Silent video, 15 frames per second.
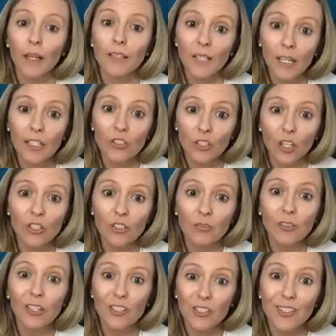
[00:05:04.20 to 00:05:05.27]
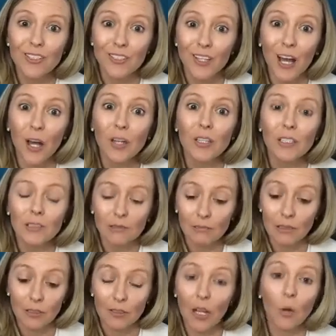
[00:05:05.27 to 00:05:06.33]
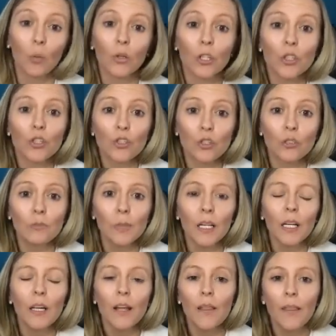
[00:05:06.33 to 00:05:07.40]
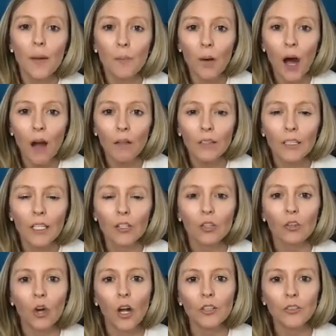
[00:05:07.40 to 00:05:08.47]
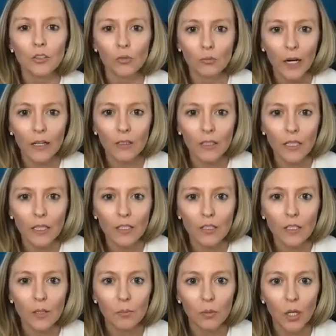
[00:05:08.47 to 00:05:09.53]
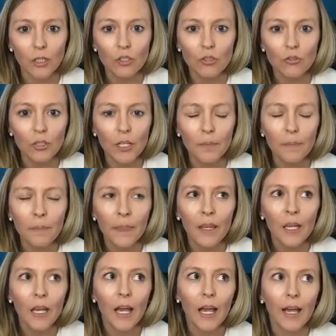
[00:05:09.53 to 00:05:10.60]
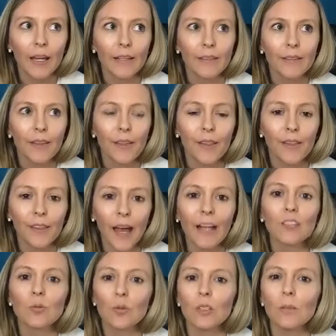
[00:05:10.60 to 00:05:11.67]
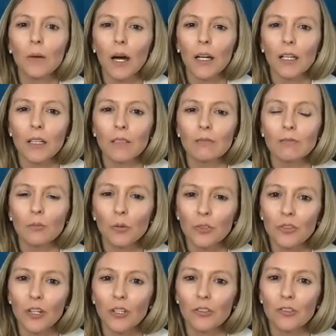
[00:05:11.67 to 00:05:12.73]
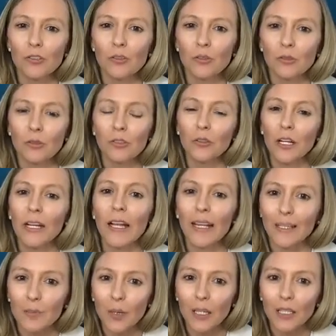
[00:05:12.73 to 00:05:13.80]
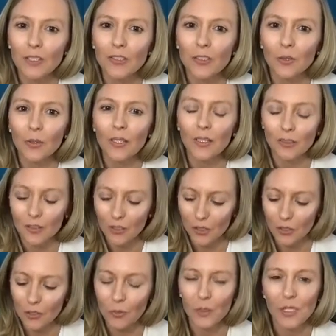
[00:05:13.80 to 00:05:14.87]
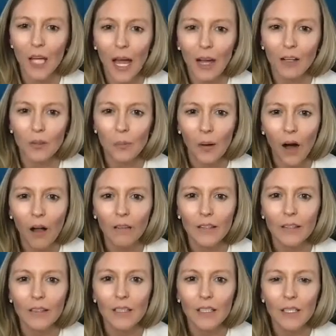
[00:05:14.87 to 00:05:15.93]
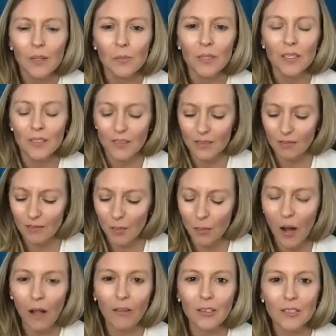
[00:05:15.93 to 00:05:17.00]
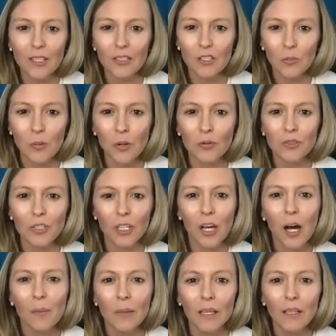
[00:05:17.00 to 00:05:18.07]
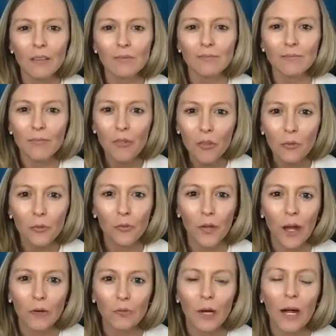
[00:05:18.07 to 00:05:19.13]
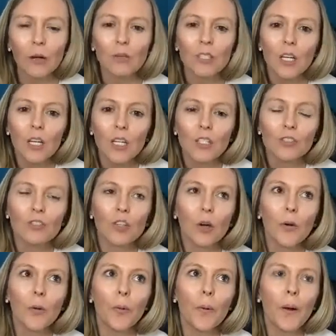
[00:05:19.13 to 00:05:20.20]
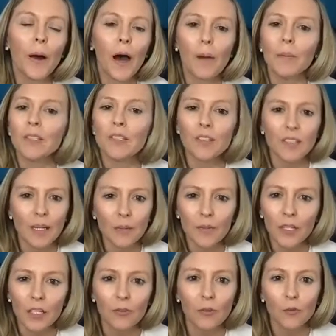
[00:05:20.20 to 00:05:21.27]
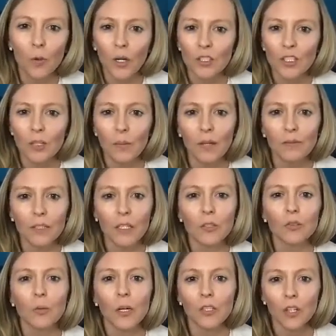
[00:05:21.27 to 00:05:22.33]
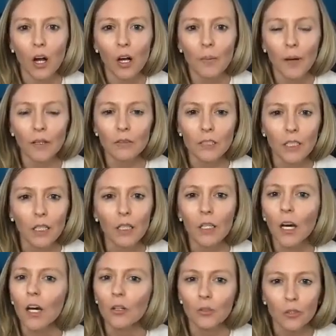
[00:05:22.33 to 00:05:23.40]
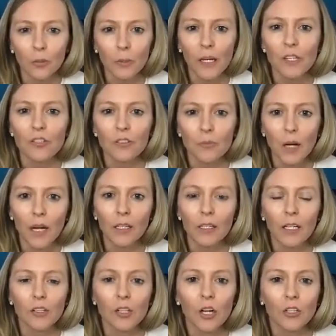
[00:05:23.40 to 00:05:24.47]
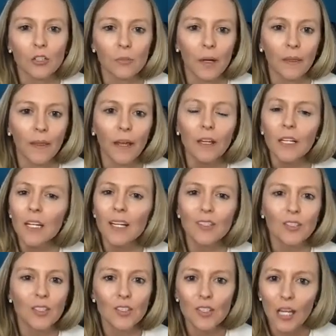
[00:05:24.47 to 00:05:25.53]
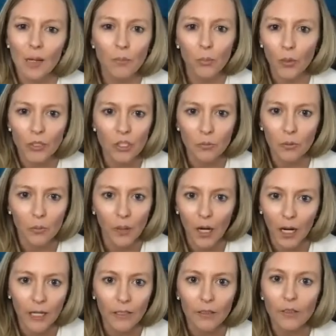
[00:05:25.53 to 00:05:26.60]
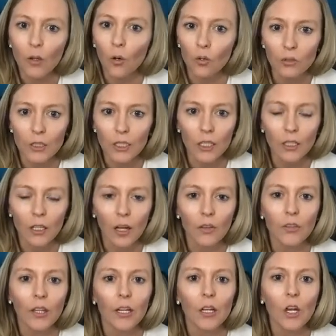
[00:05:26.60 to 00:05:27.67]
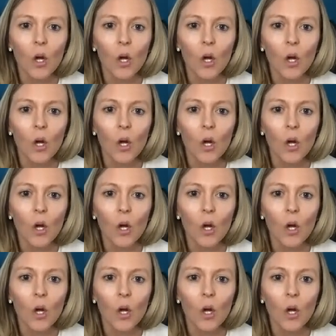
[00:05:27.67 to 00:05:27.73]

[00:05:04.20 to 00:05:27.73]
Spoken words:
tight junction function is not what it should be, that pollen can cross directly into the bloodstream, and that's when the body will start to create antibodies to it and start to attack the pollen, because the pollen's not supposed to come in through that route. So it's the same thing if you've watched any of my videos where I talk about leaky gut, or you're a patient of mine and I talk to you about that. It's the same principle behind the whole leaky gut thing.